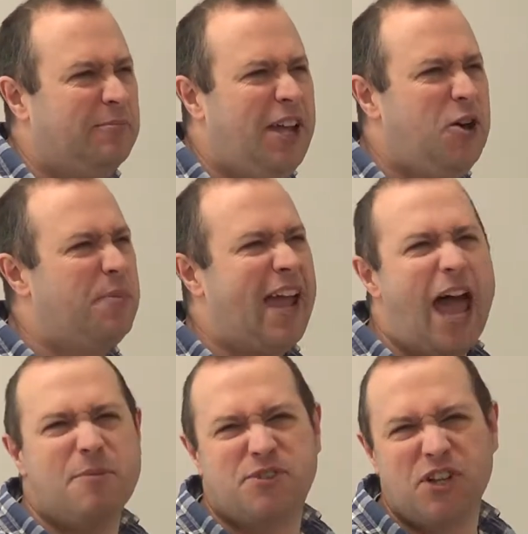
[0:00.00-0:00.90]
It'll be
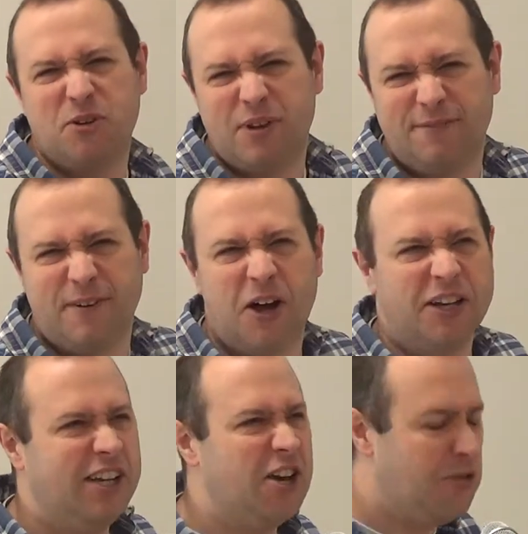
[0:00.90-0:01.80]
absolutely
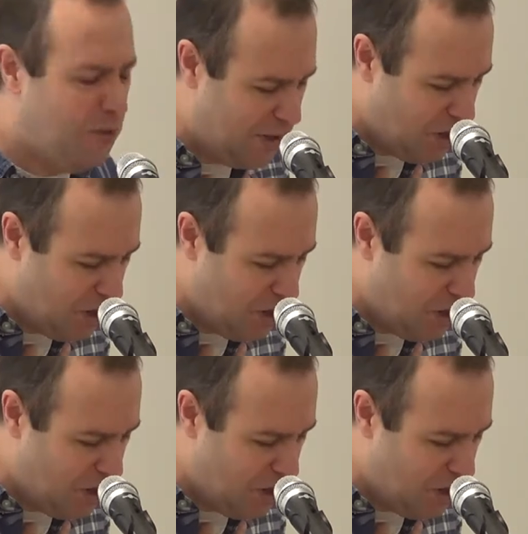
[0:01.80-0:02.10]
fine, you know, there'll be